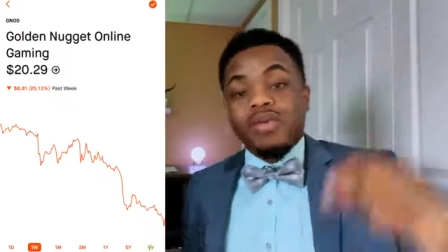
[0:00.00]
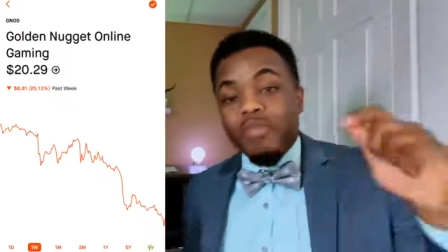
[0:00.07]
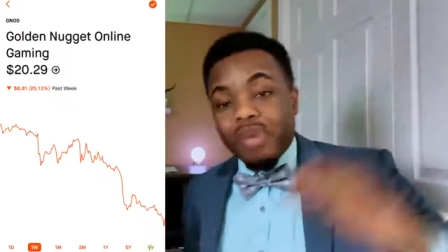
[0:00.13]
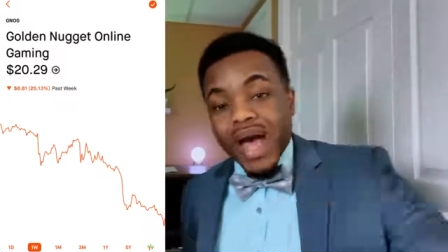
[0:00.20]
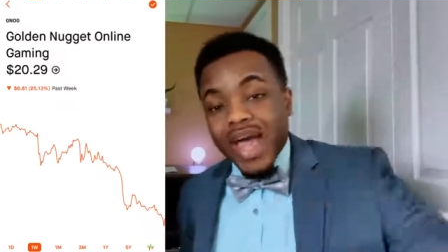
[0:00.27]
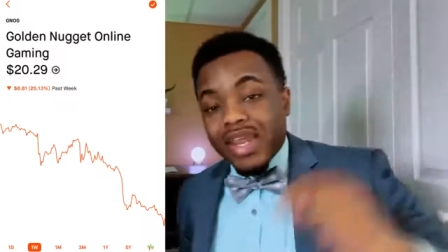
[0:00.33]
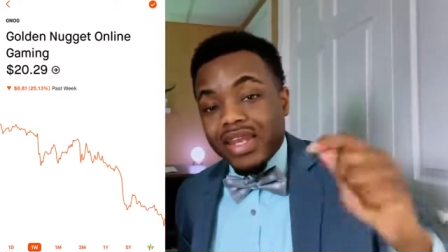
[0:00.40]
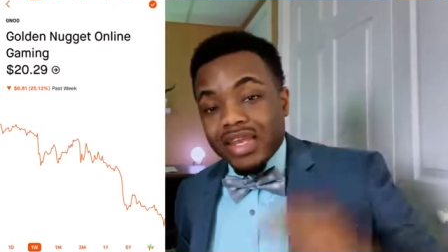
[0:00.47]

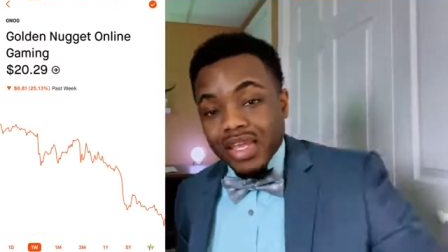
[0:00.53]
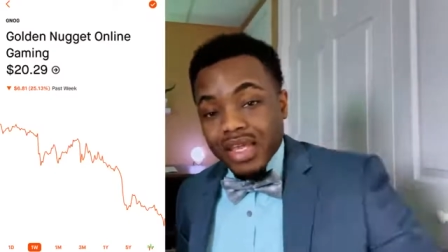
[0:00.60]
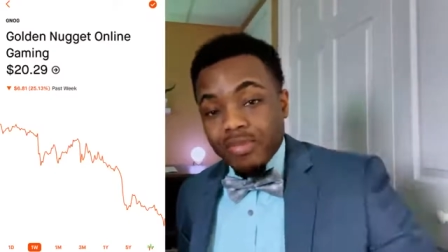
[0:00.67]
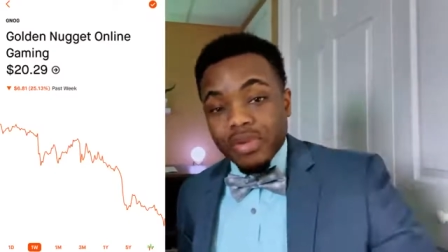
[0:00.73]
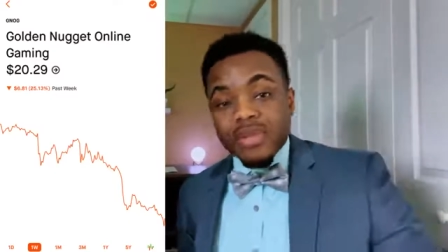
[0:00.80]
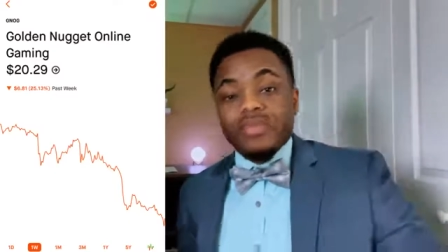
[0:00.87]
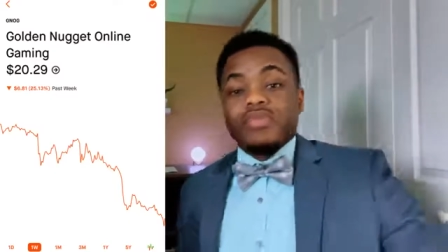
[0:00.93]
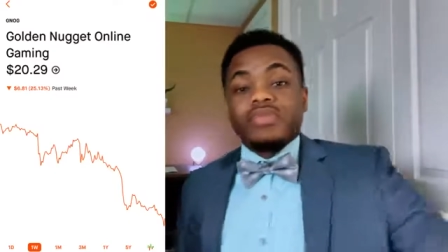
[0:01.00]
Buy the
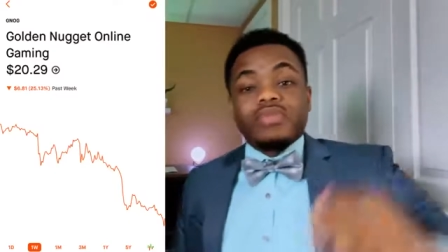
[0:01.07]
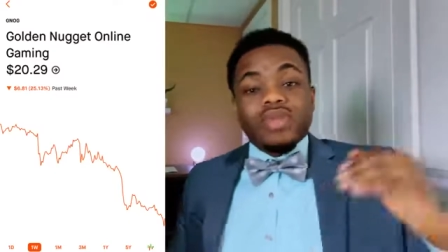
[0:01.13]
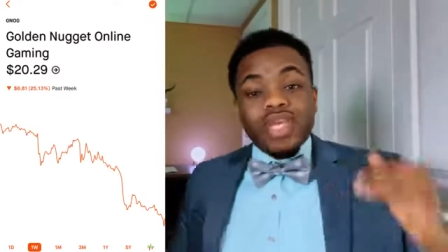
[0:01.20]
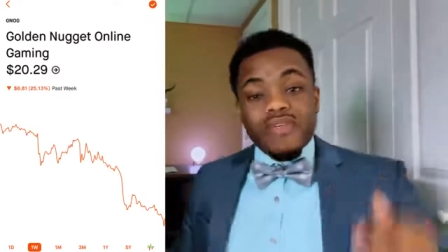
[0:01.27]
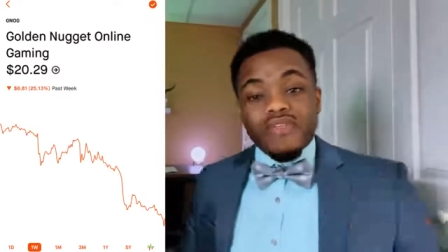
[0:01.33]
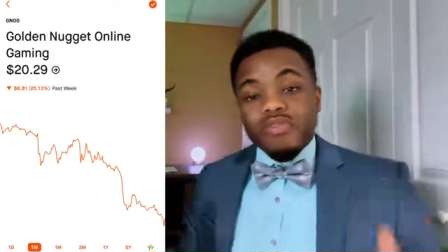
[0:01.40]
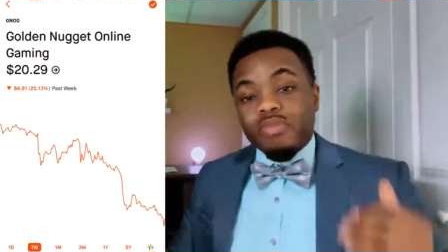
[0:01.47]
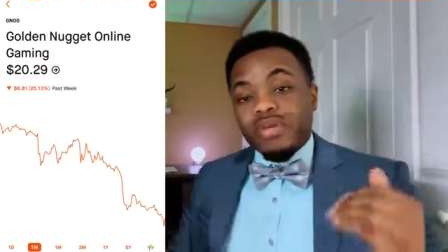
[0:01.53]
dip
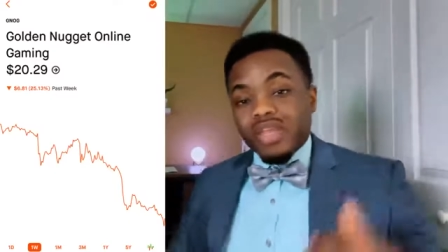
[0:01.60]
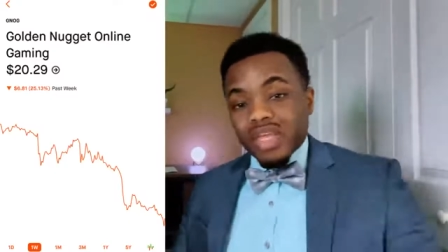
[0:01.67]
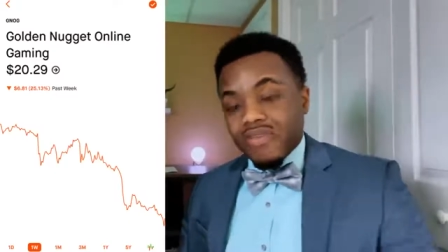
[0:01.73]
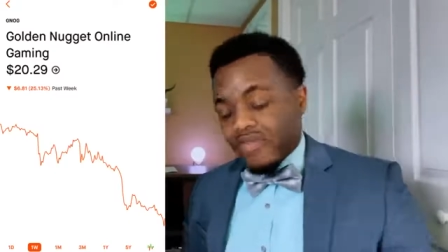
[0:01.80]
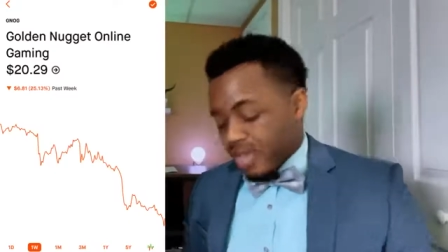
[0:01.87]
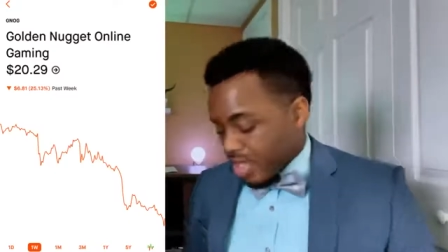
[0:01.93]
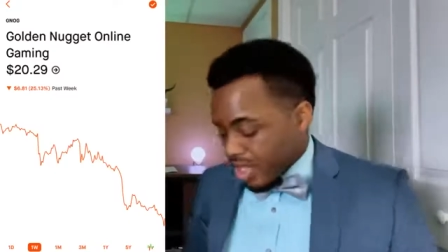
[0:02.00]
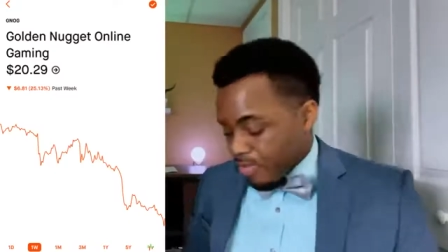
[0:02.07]
if you
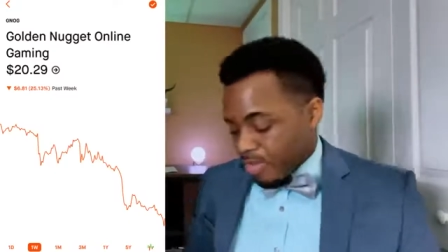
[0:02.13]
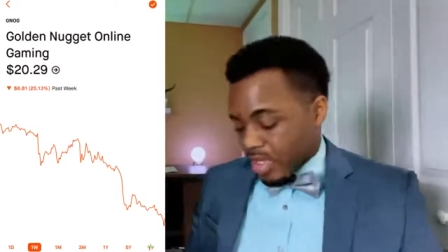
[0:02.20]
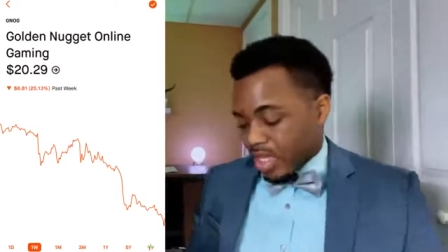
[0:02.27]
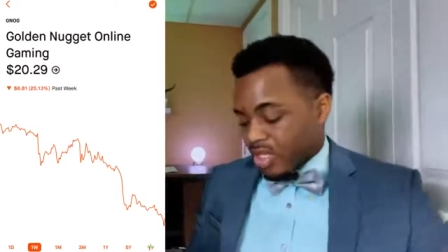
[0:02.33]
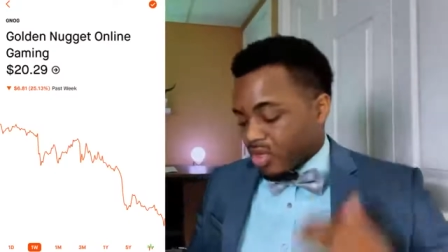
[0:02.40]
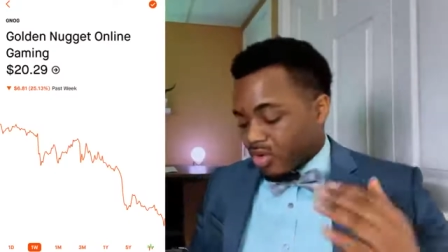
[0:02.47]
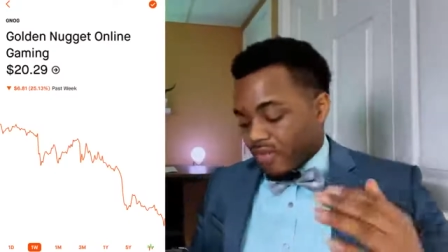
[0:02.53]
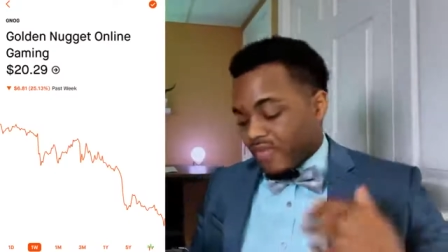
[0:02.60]
believe in the company,
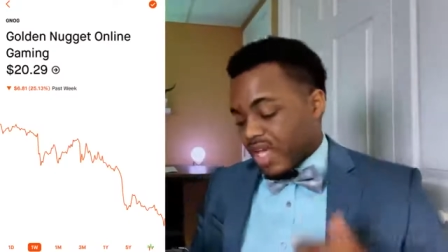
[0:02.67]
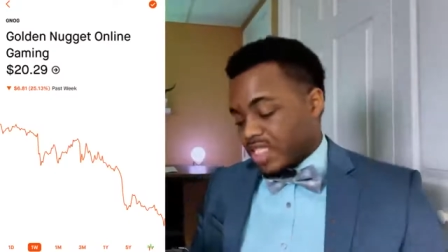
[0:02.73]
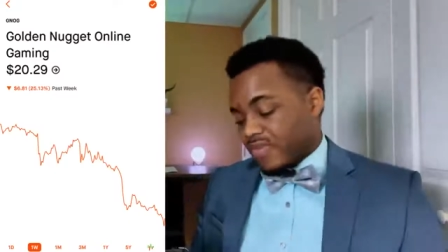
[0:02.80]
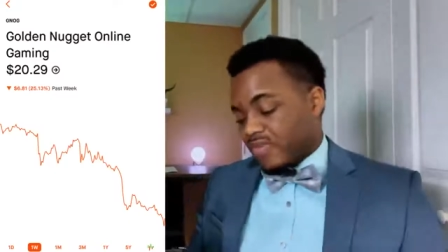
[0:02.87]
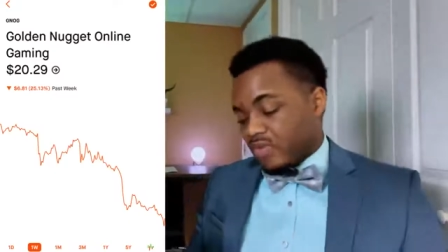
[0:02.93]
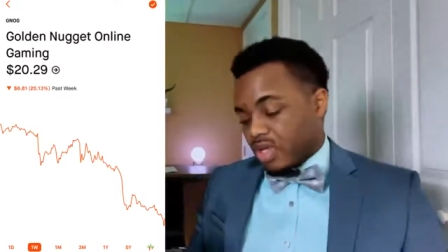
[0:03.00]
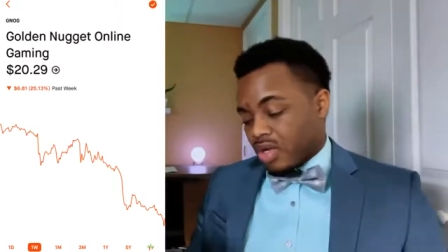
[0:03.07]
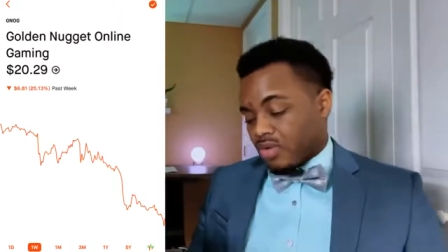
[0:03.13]
and don't invest
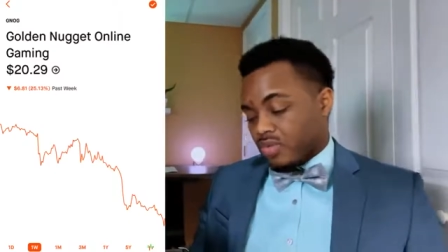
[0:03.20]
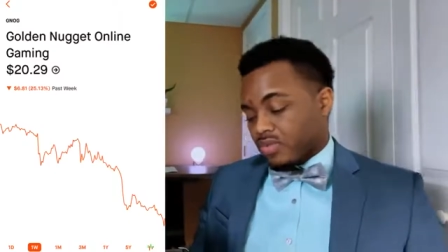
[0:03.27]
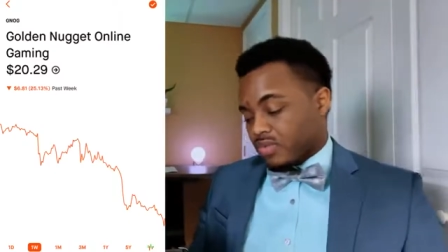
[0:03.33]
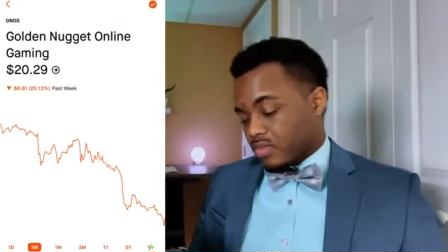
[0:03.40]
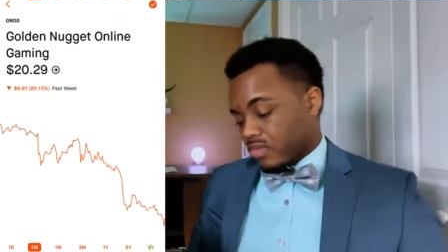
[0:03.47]
if you don't.